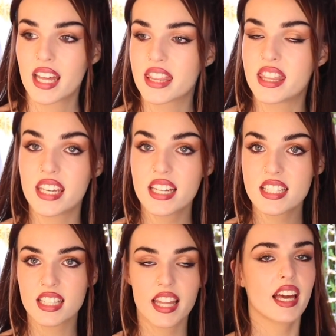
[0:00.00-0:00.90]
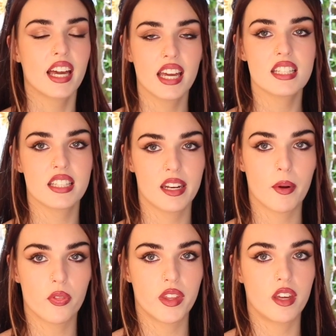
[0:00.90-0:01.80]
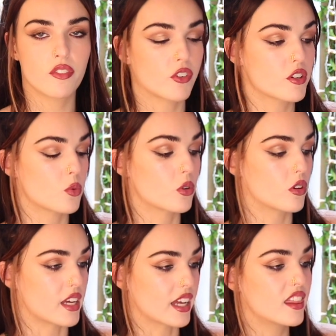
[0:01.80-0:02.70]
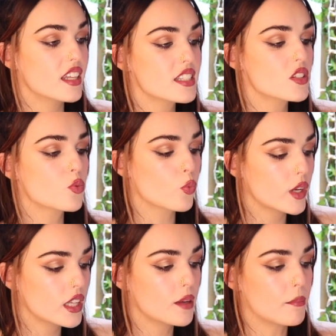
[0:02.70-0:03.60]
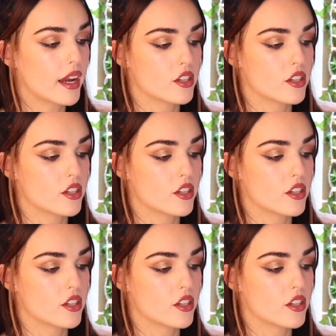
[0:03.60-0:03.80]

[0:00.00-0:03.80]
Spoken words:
this, like I kind of said about the first Oracle deck, this is really my